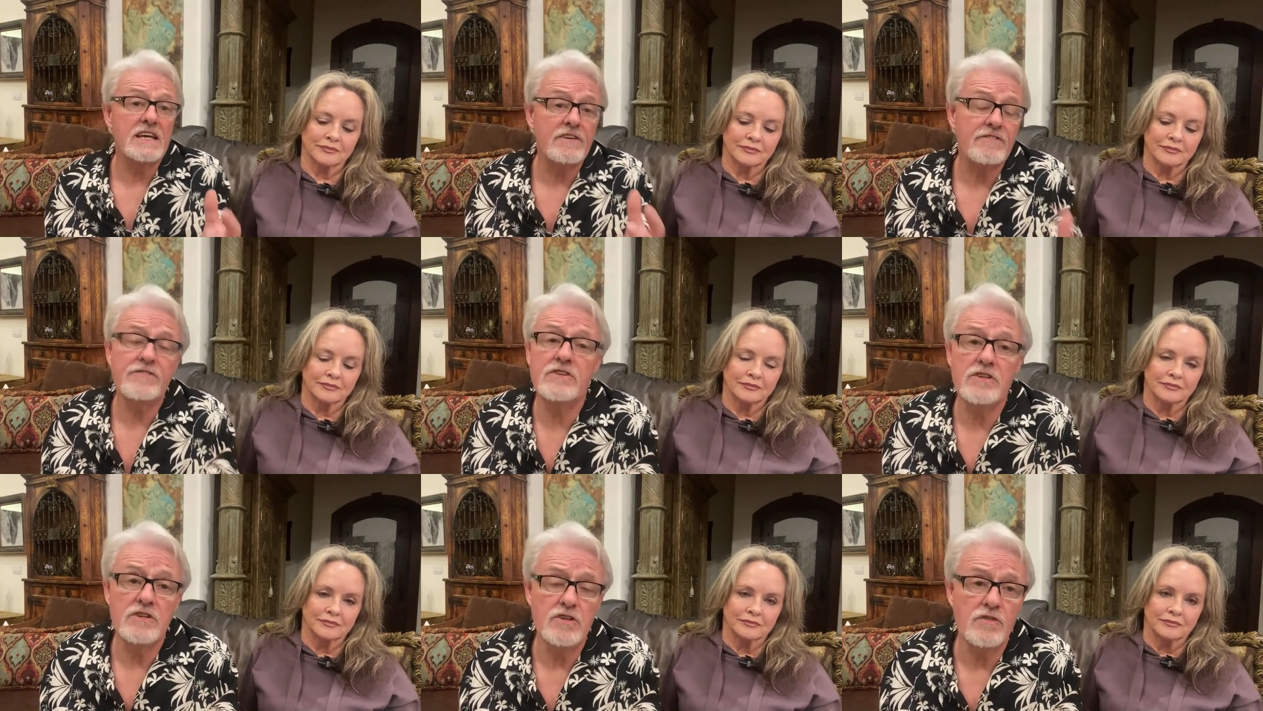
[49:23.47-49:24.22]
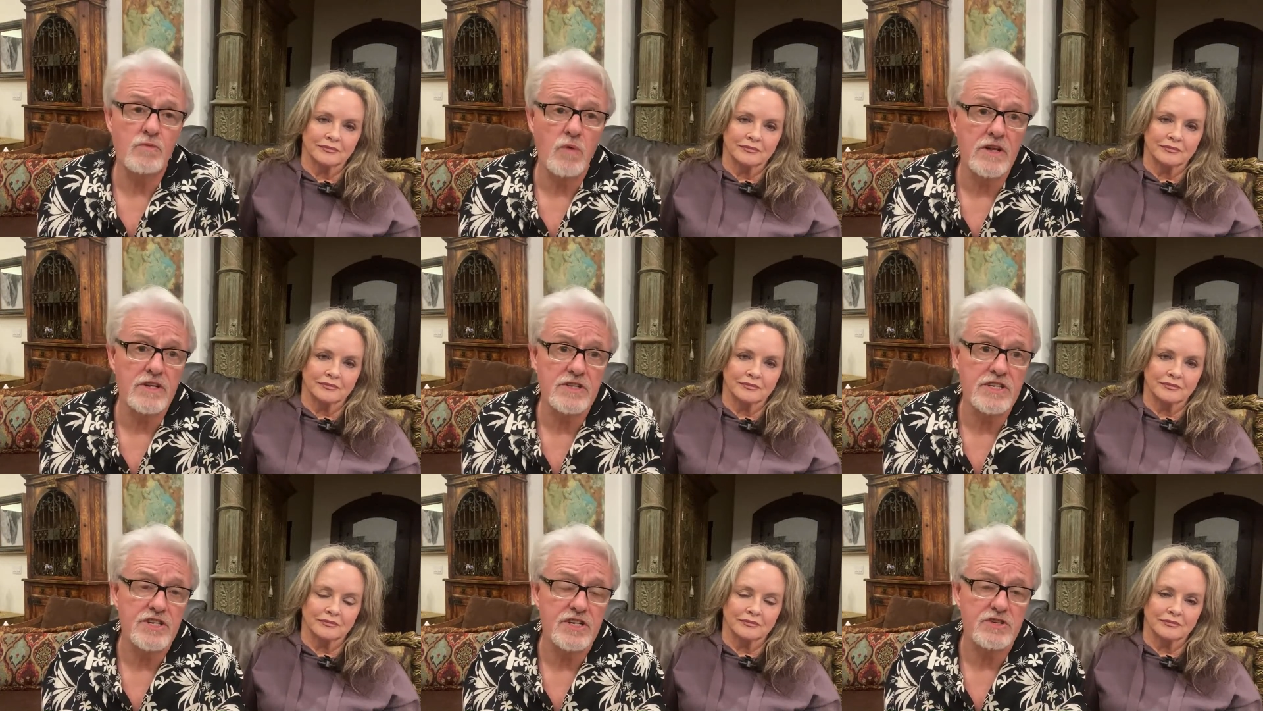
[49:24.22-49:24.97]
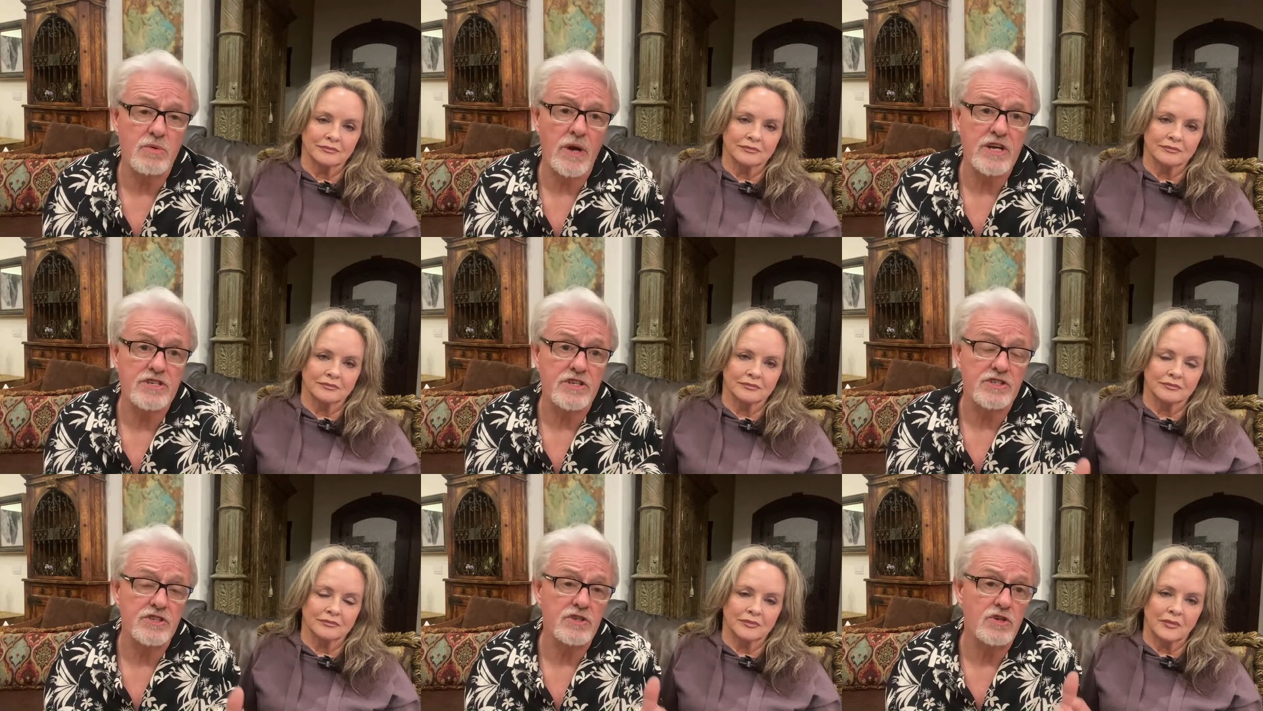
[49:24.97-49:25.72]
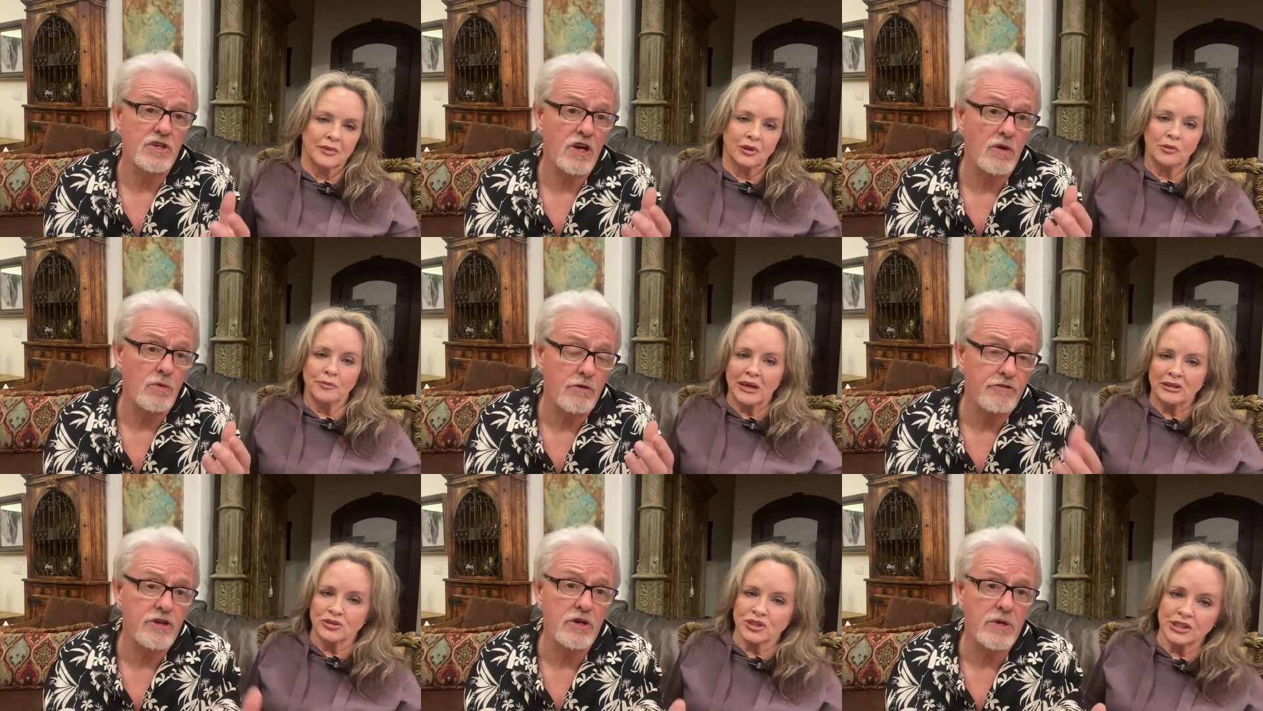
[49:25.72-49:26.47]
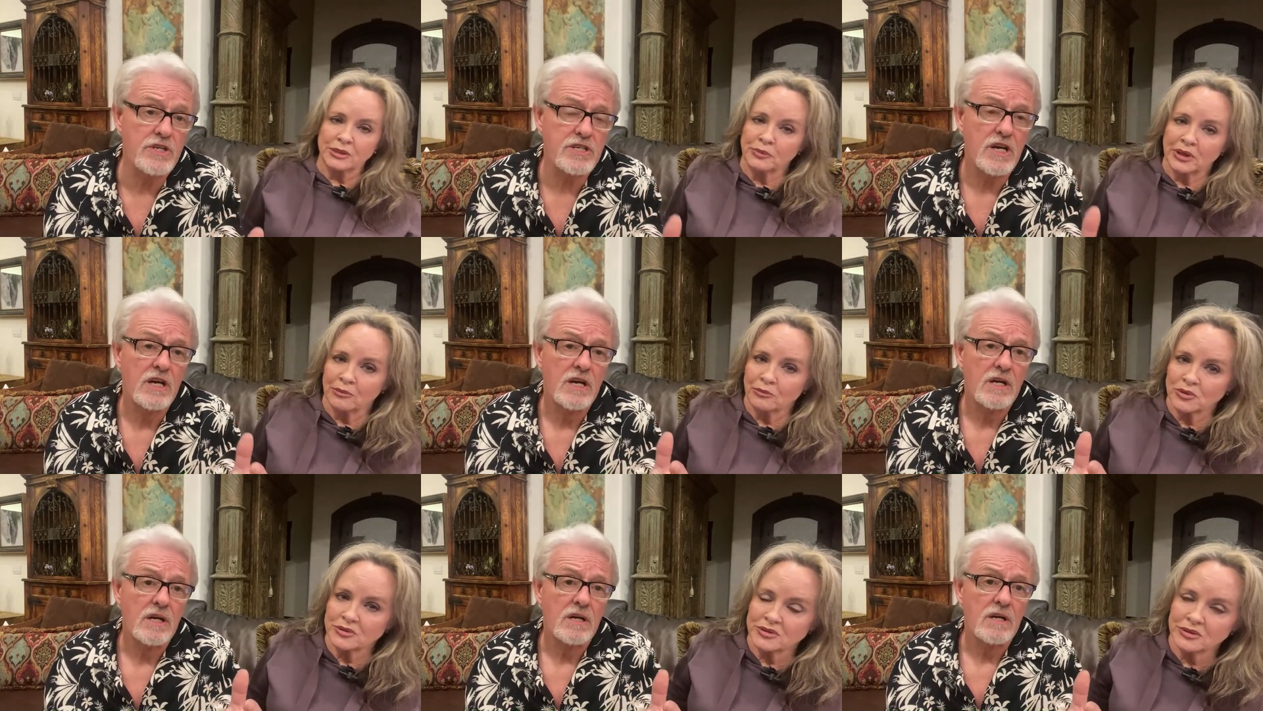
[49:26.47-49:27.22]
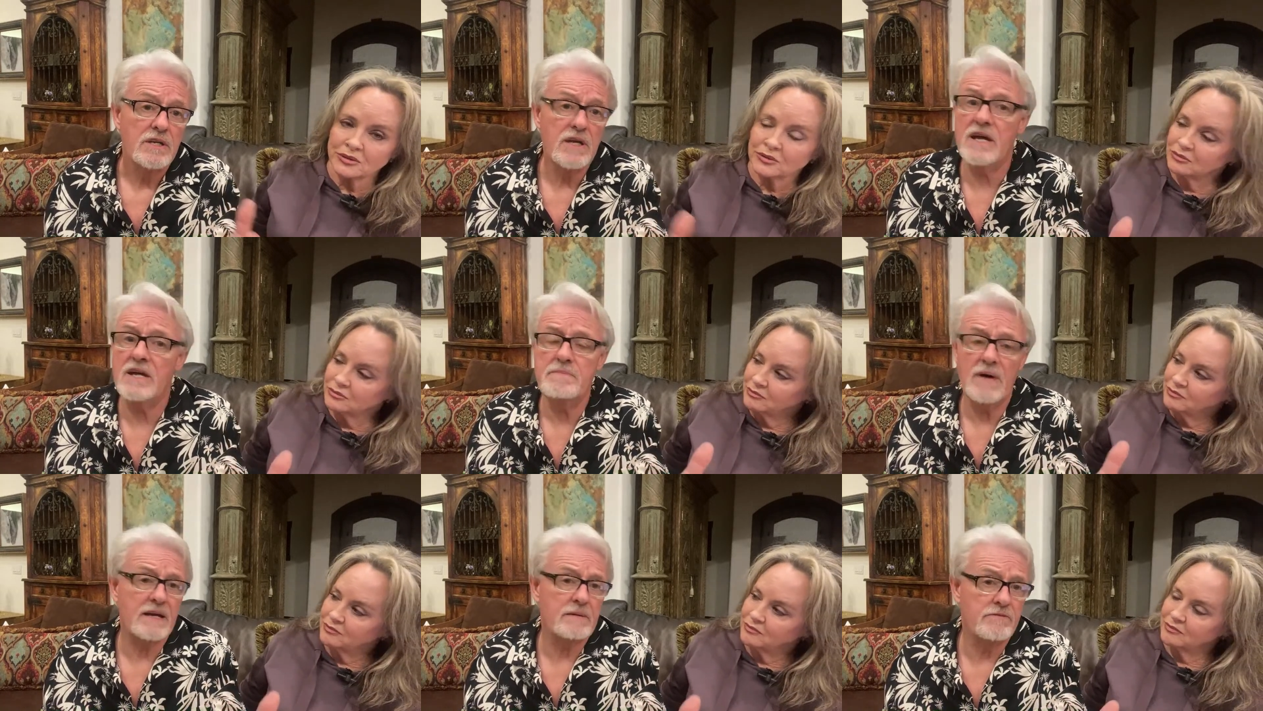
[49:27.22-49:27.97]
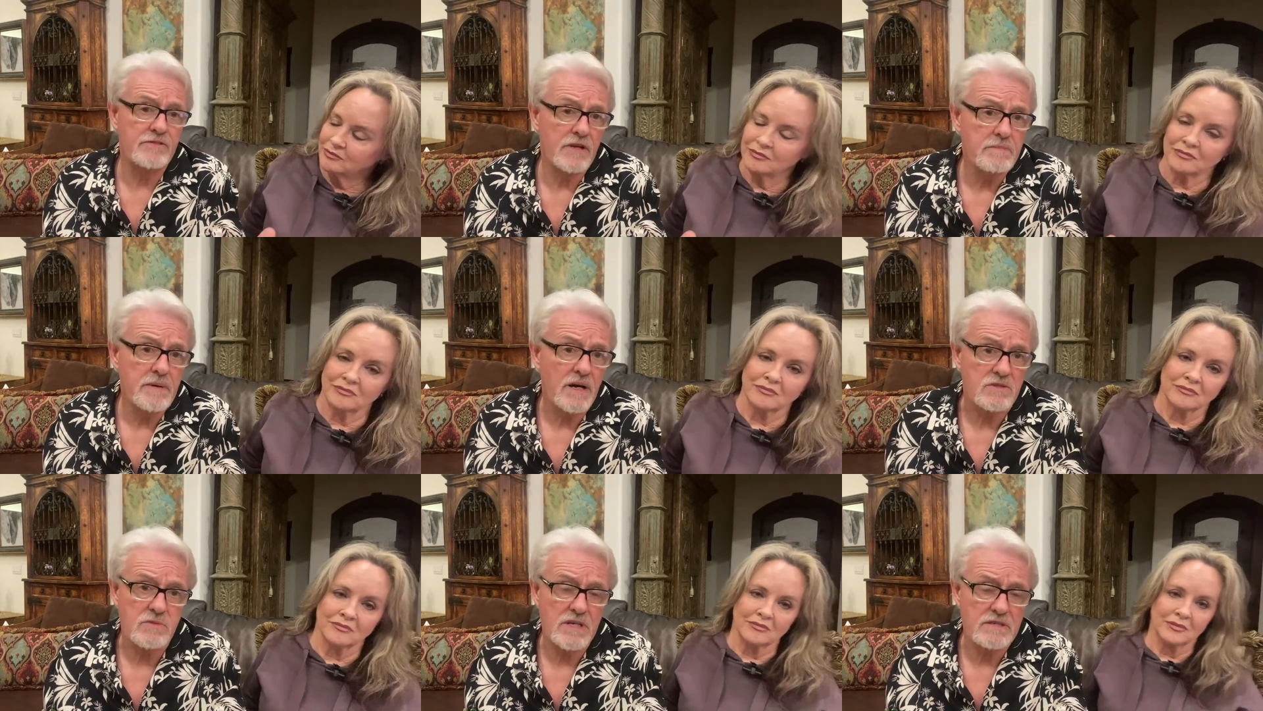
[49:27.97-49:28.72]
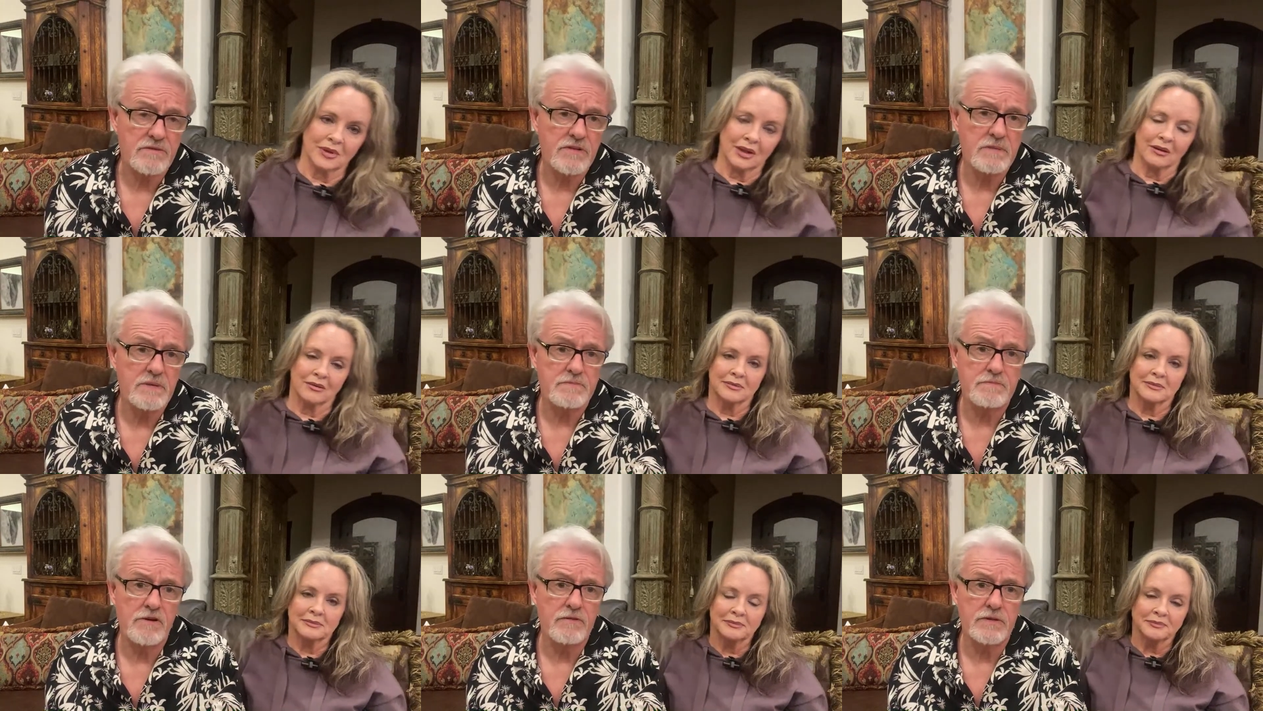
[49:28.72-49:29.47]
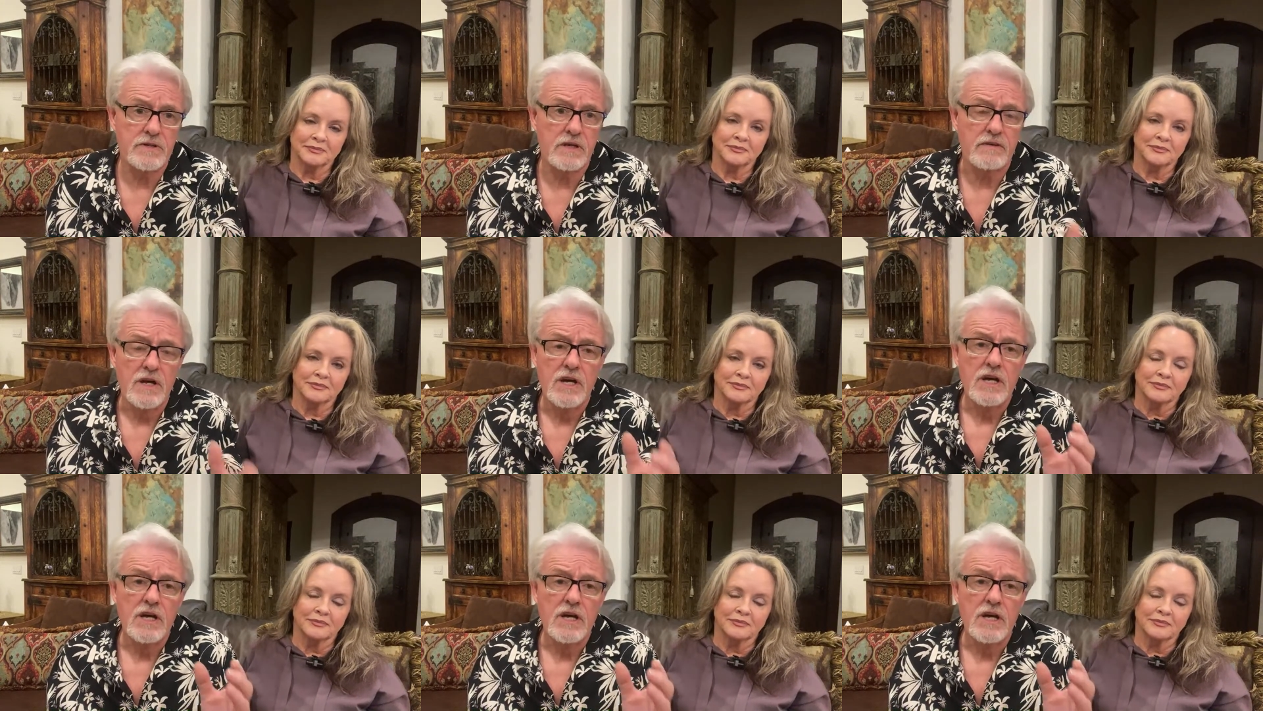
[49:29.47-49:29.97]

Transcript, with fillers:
Speaker 1: if you run into these situations, you can you go can review it.
Speaker 2: cameras too. Yeah,
Speaker 1: you can buy a camera for thirty bucks. Why for yeah. thirty bucks? Perfectly good enough.